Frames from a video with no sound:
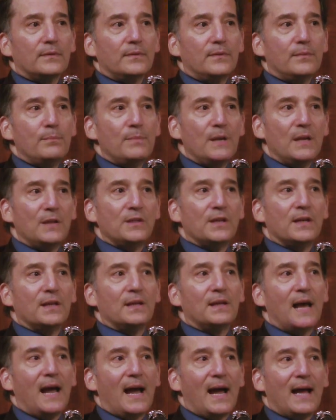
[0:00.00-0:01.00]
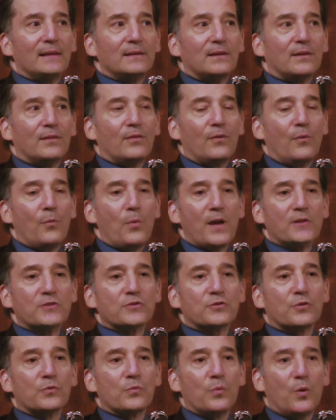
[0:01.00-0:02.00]
minyan at the
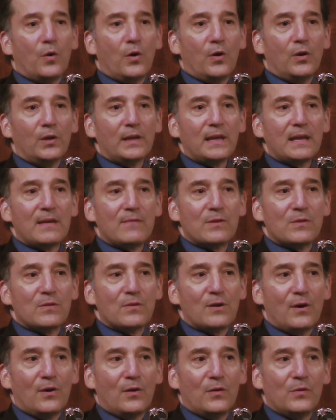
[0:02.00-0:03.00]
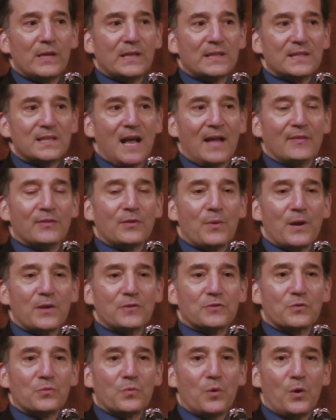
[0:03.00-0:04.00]
Western Wall, even though it's not the
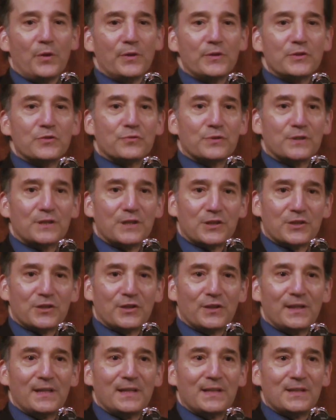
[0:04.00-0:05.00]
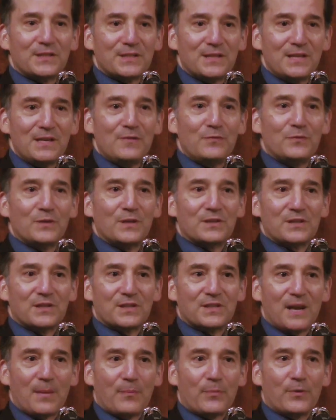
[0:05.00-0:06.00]
Western Wall as traditionally conceived, it's a
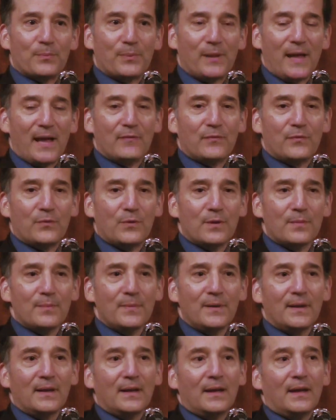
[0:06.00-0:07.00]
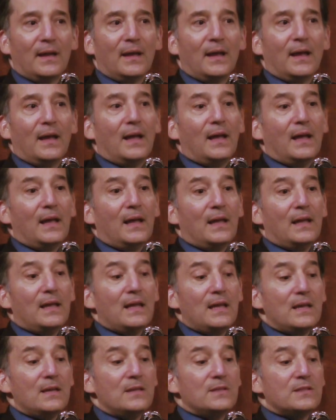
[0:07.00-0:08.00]
separate platform,
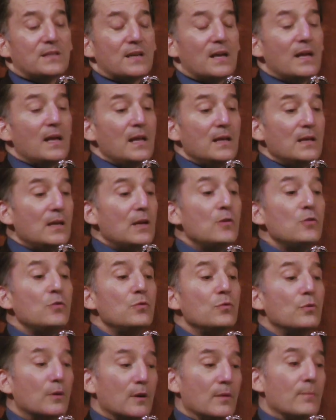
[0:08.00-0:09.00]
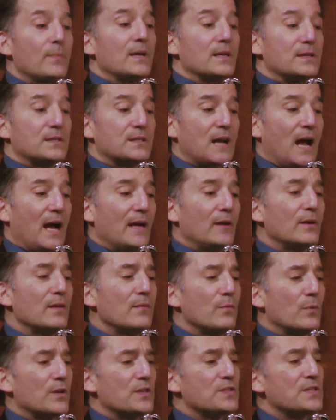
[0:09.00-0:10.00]
is an enormous, I don't
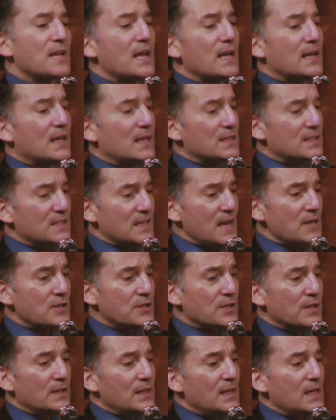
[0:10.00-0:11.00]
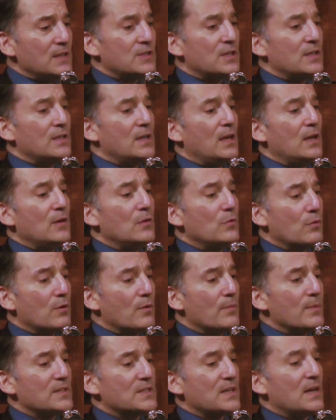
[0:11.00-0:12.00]
even want to say a concession, it's an
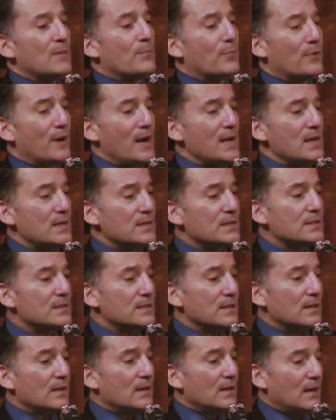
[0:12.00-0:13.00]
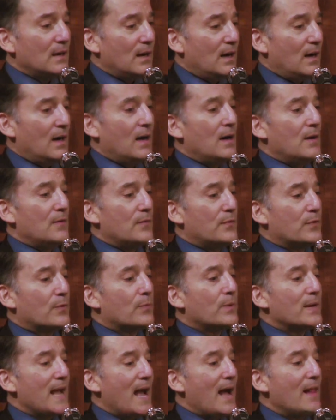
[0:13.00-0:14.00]
enormous embrace of the
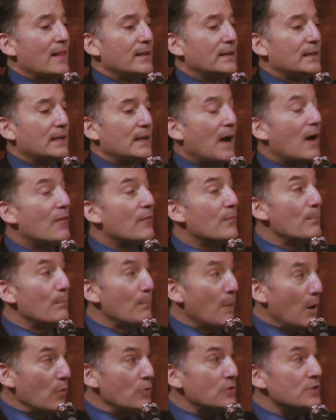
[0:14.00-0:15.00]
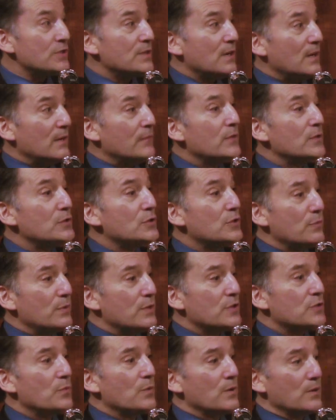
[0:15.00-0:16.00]
reality of most of the
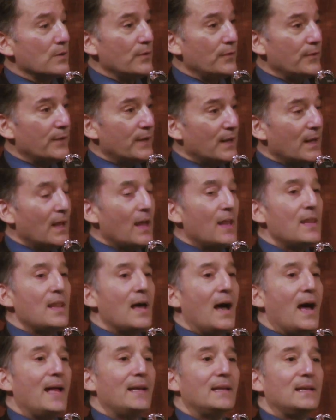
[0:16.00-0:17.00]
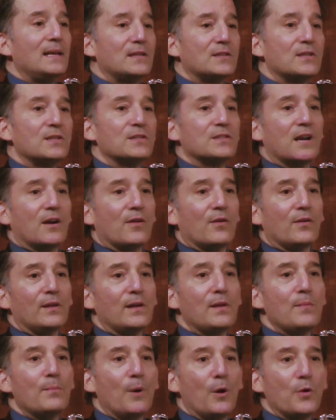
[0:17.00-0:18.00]
Jewish world. Not
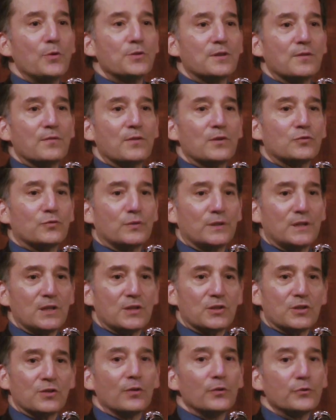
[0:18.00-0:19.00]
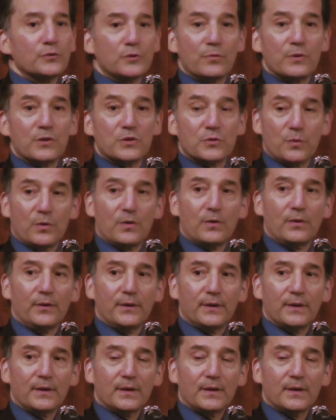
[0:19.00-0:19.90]
necessarily most of the traditional Jewish world,